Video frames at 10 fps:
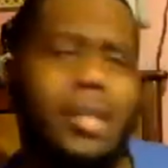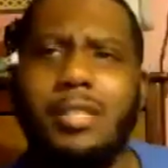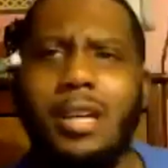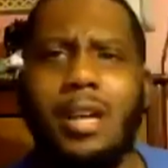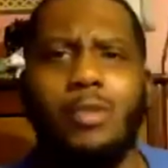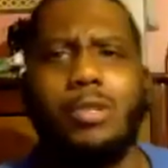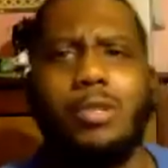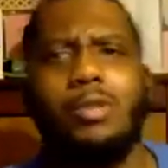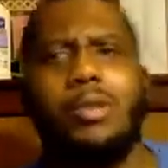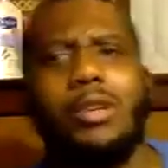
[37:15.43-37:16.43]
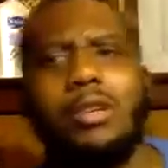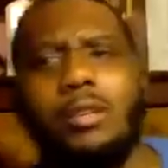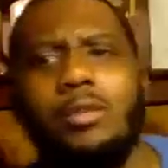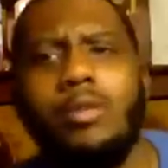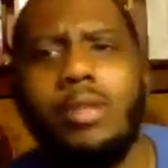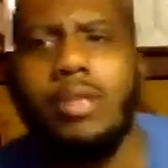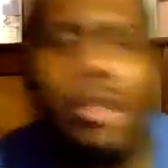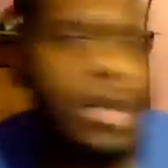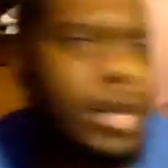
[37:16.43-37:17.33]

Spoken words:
this out real quick and do this,